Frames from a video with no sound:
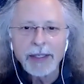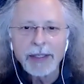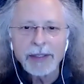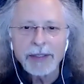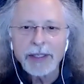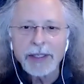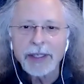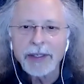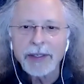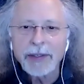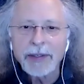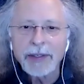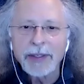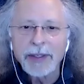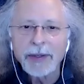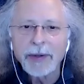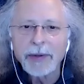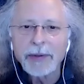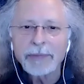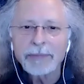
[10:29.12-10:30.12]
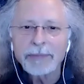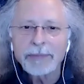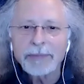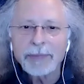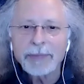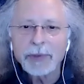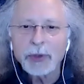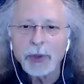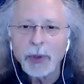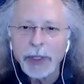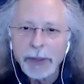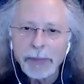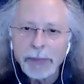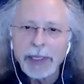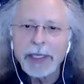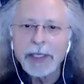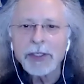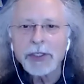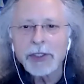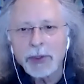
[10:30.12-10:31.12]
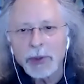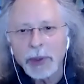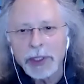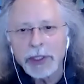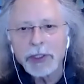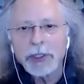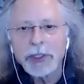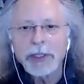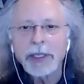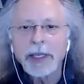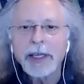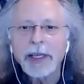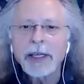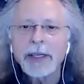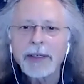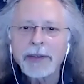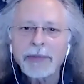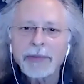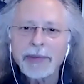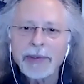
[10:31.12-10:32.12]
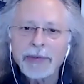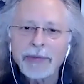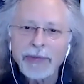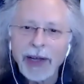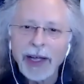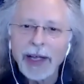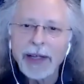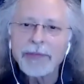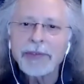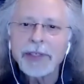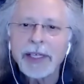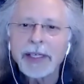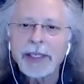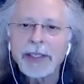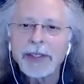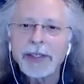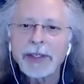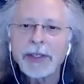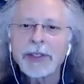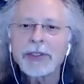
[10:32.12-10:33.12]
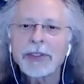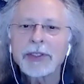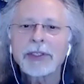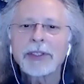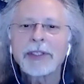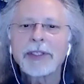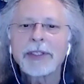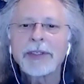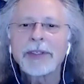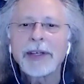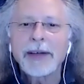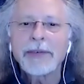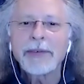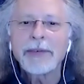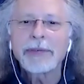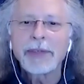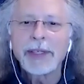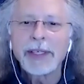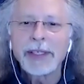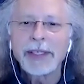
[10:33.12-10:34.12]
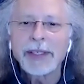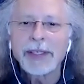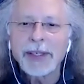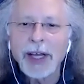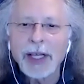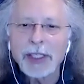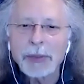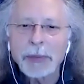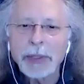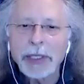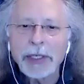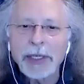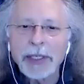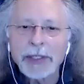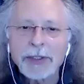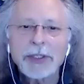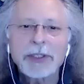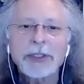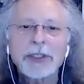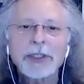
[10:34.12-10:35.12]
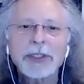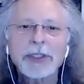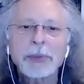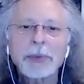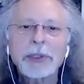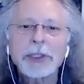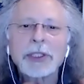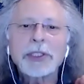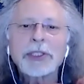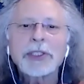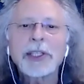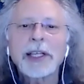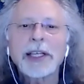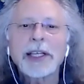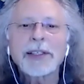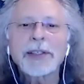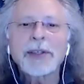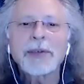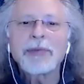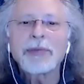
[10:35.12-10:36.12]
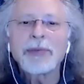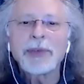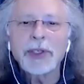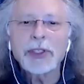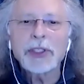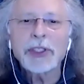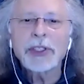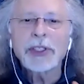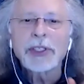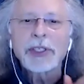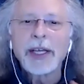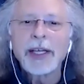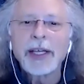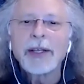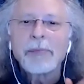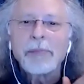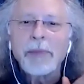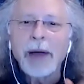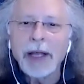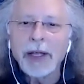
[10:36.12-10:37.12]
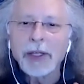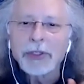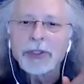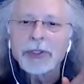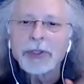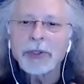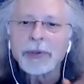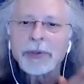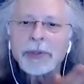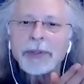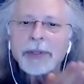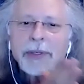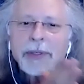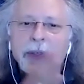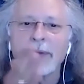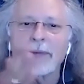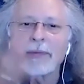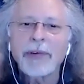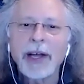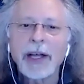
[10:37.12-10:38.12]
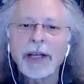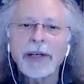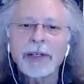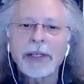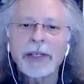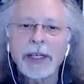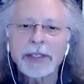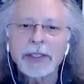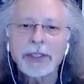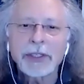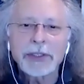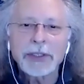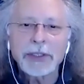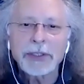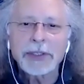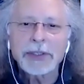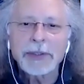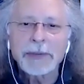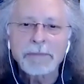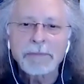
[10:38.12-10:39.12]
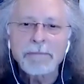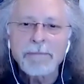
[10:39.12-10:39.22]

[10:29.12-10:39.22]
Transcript: said, 20 minutes twice a day for 5 to 8 years, and you'll have cosmic consciousness, which is like the first milestone of higher consciousness.